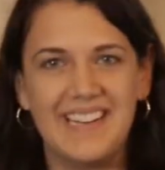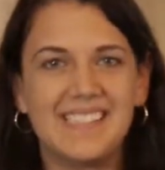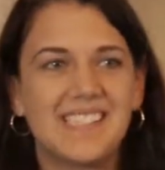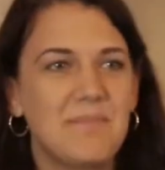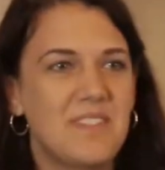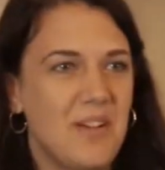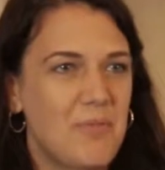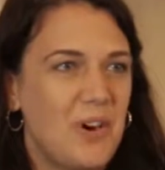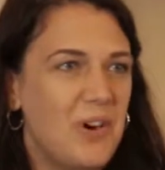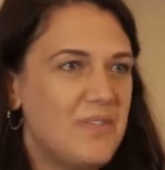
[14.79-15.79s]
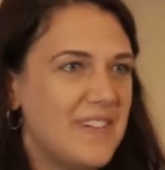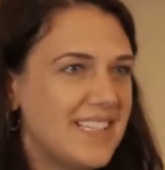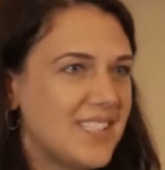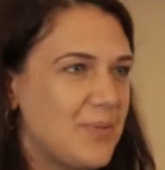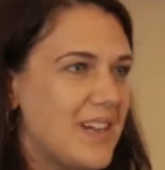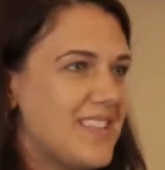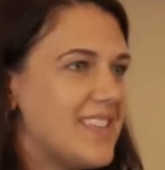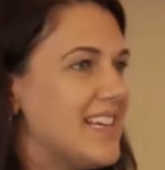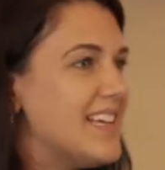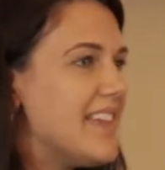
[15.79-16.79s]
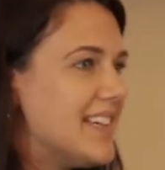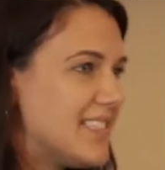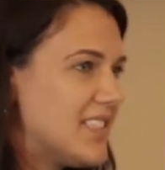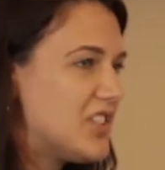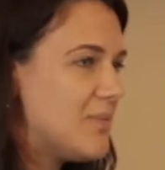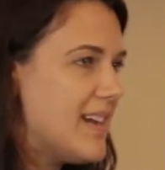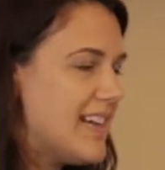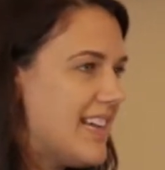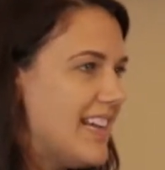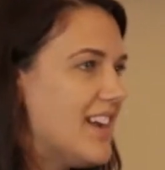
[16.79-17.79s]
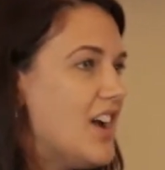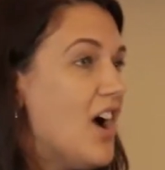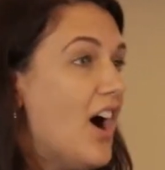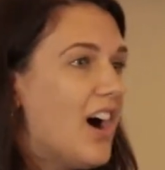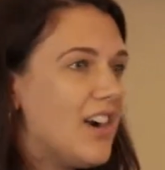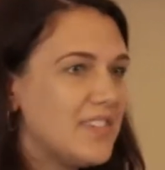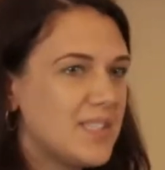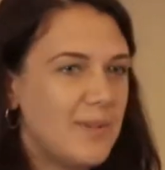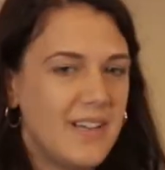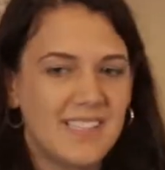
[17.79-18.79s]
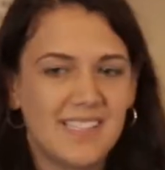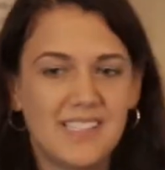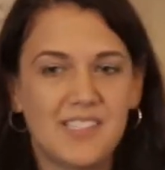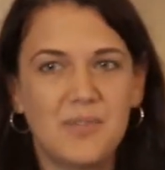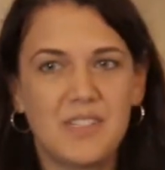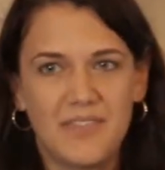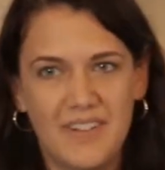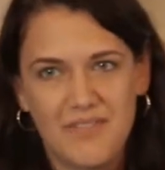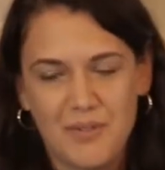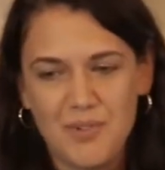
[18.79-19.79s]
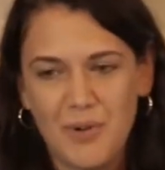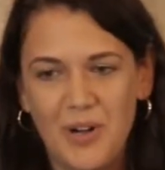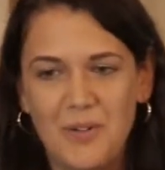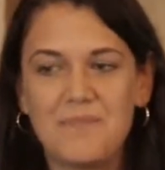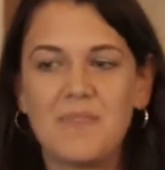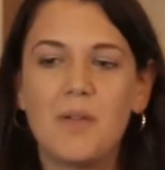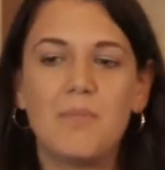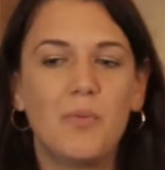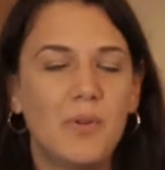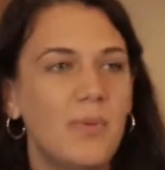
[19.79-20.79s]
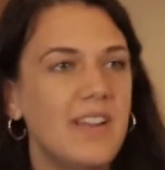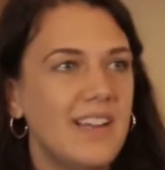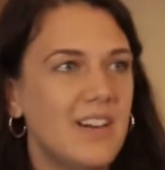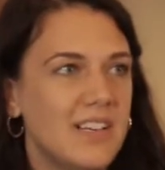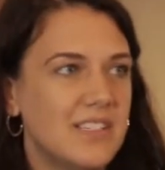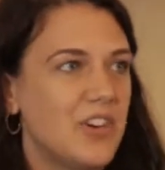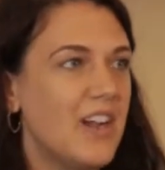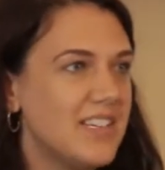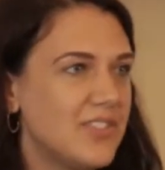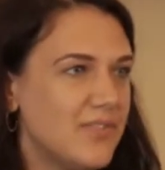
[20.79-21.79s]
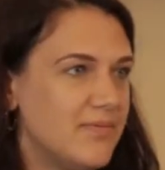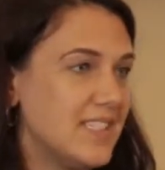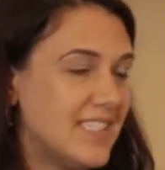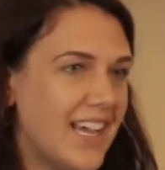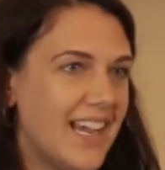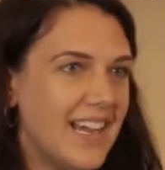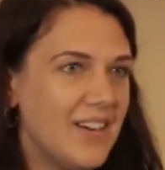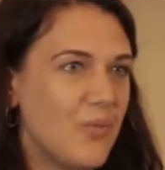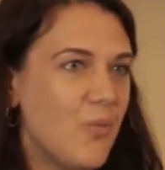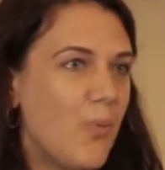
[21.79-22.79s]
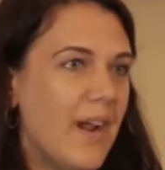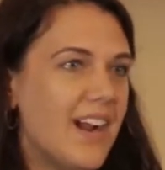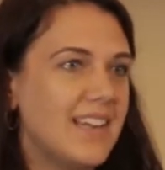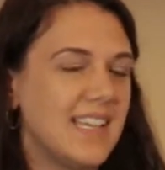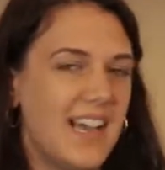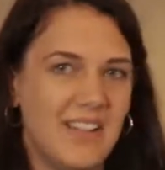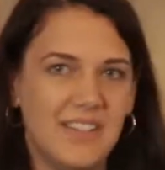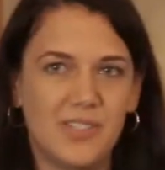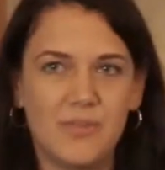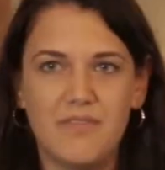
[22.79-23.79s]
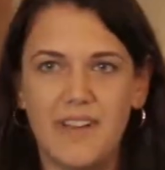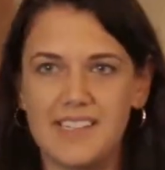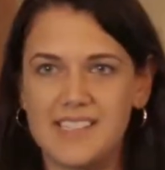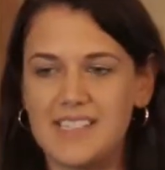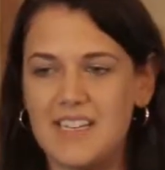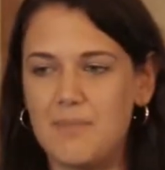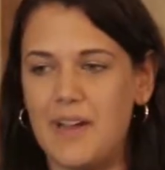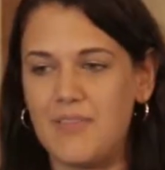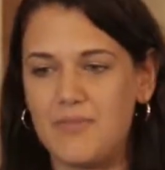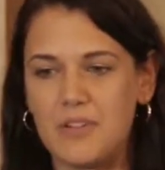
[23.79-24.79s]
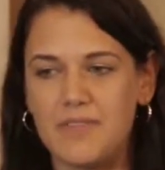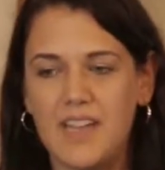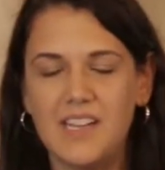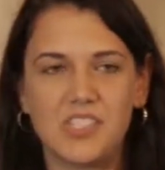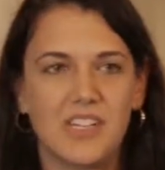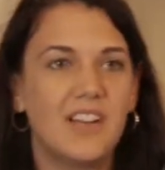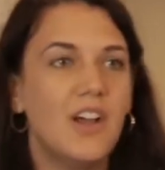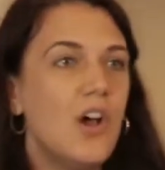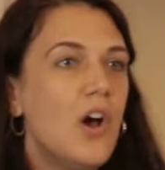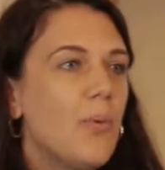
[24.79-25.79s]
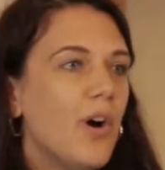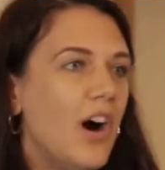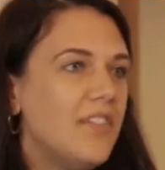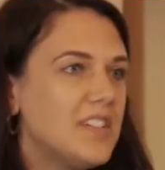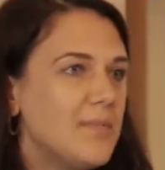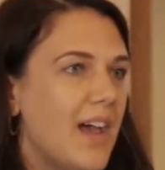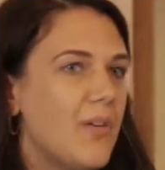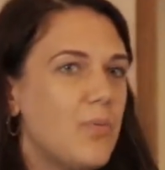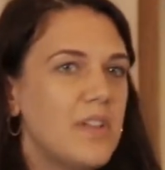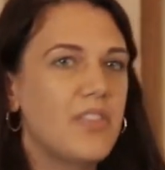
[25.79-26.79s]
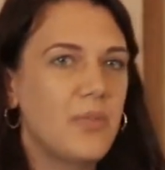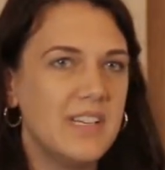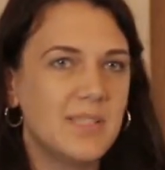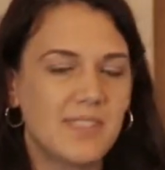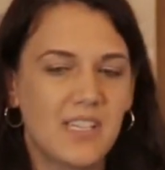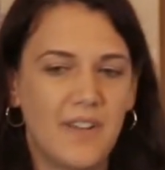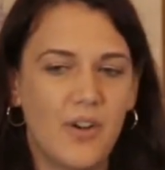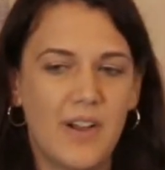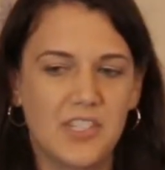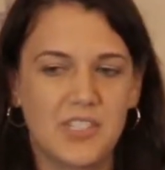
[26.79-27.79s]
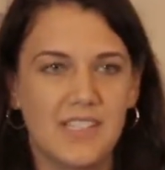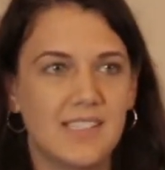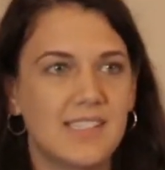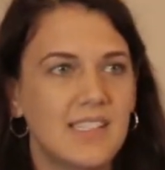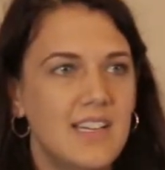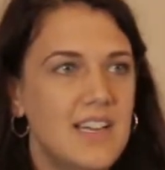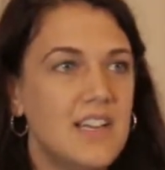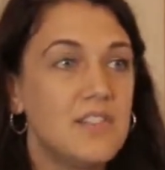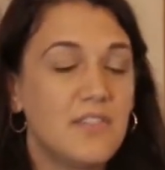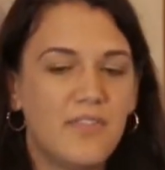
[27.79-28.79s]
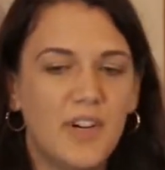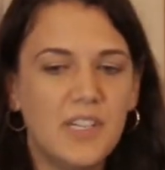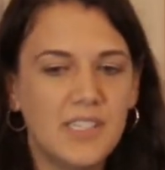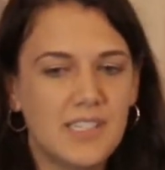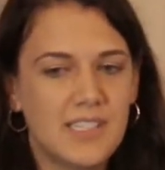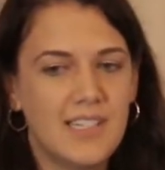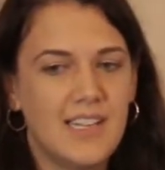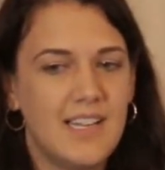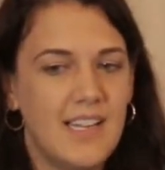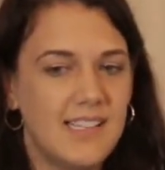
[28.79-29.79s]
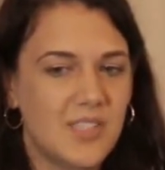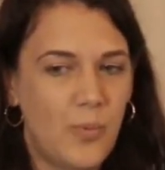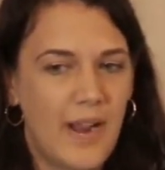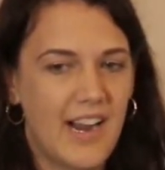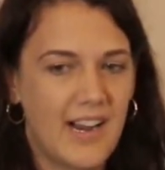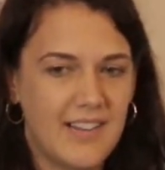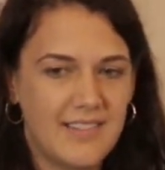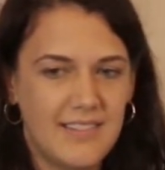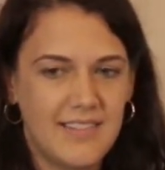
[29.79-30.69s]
It's something that we're all faced with, and in that decision making, Harvest Plus is no different from you all. But when we are trying to decide where exactly to invest in biofortification, we're often met with three specific questions. The first is where.